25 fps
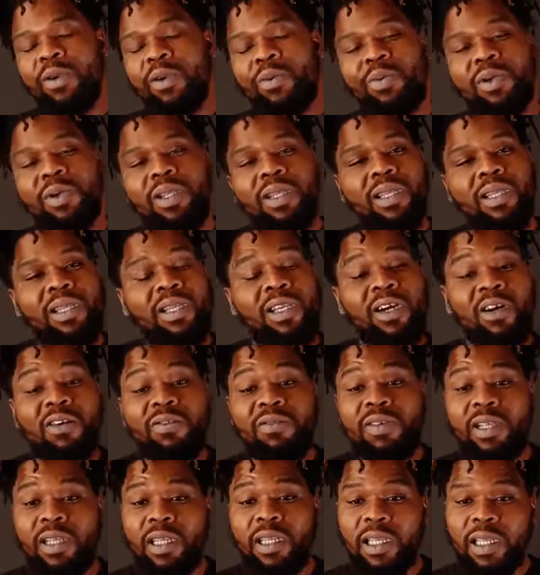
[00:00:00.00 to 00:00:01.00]
When
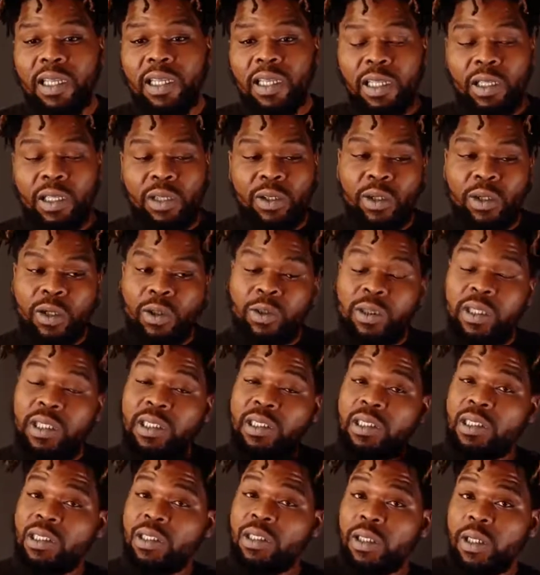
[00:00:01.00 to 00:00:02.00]
COVID hit, you know,
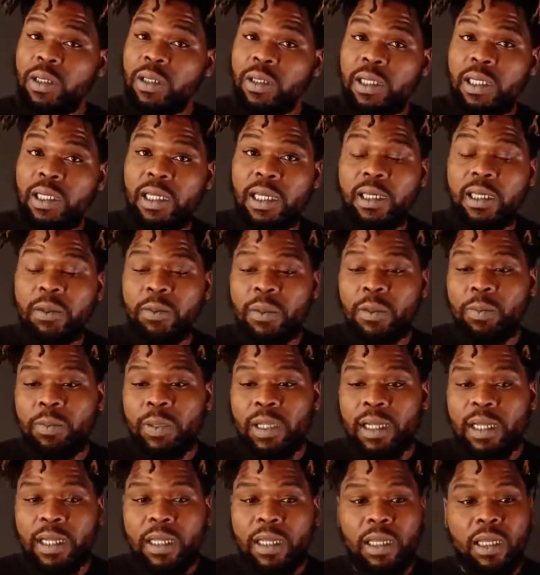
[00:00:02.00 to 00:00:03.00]
distance learning came in
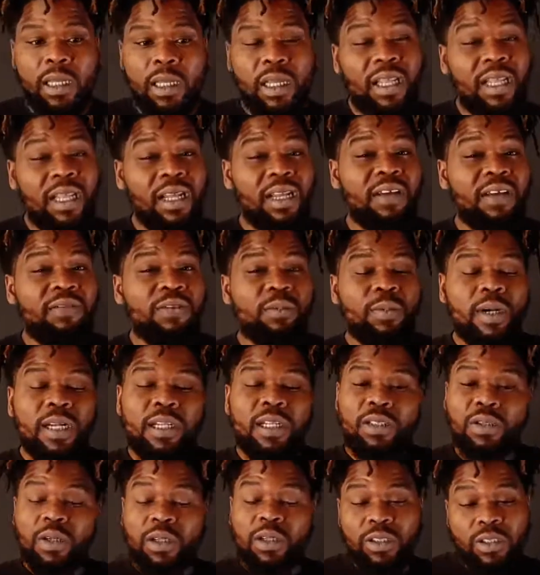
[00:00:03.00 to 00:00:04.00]
play and
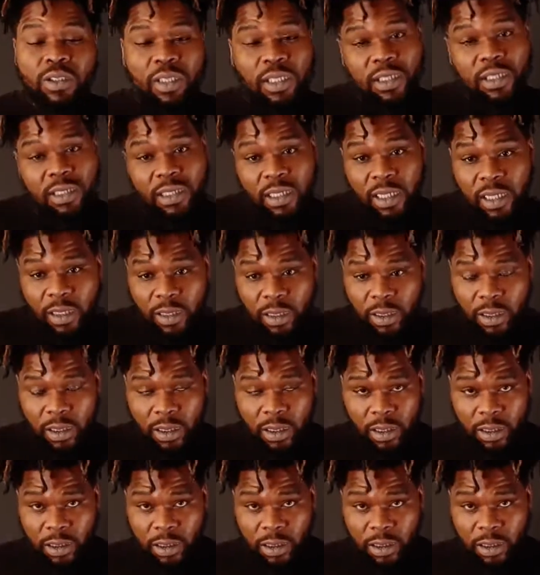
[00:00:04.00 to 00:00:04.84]
everybody started stressing out.